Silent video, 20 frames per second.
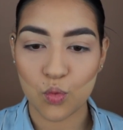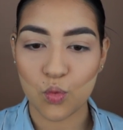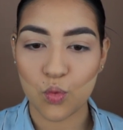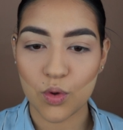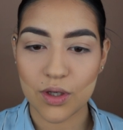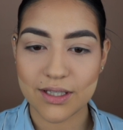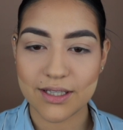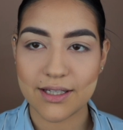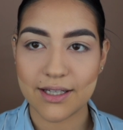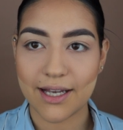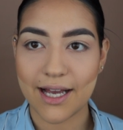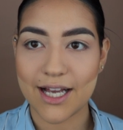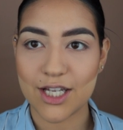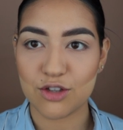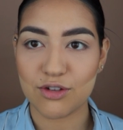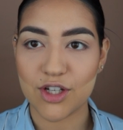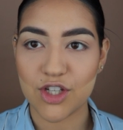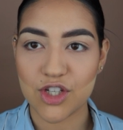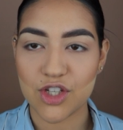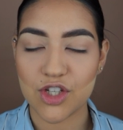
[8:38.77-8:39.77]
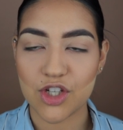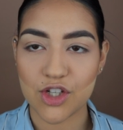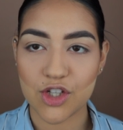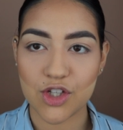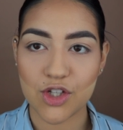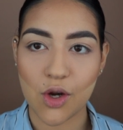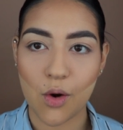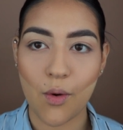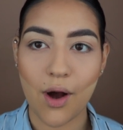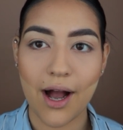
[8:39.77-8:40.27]
was the cash register,
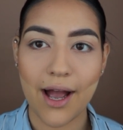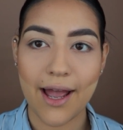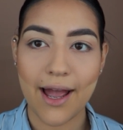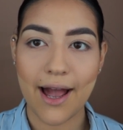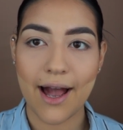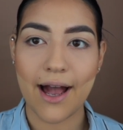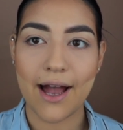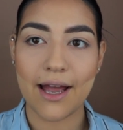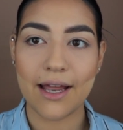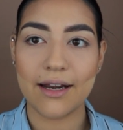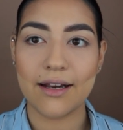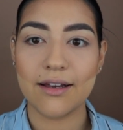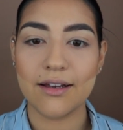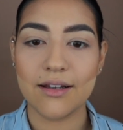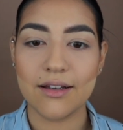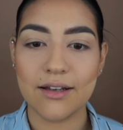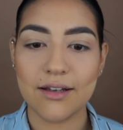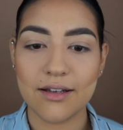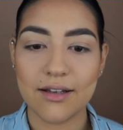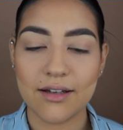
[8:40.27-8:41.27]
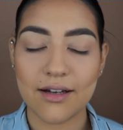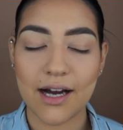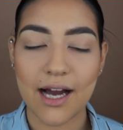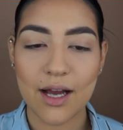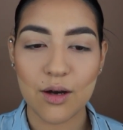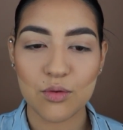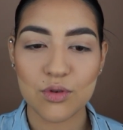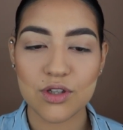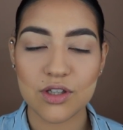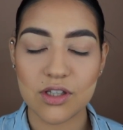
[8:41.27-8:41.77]
so I
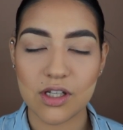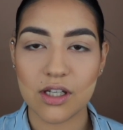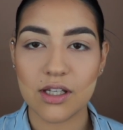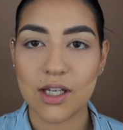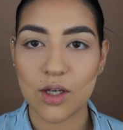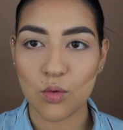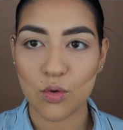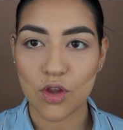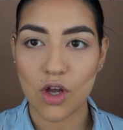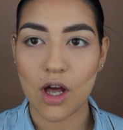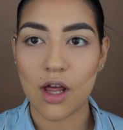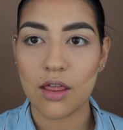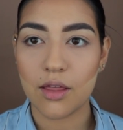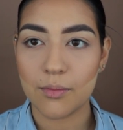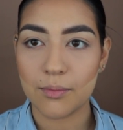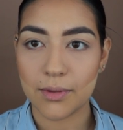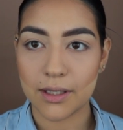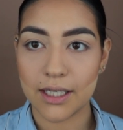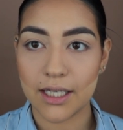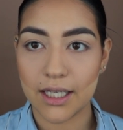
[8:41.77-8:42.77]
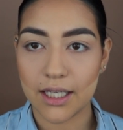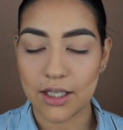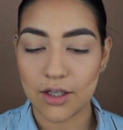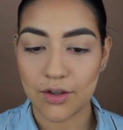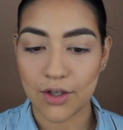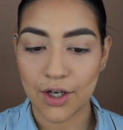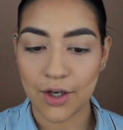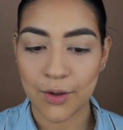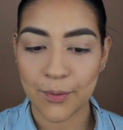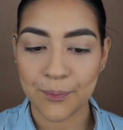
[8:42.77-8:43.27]
was dealing with all the money, you
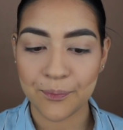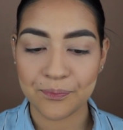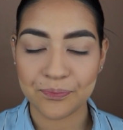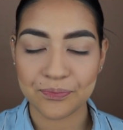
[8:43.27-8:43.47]
know.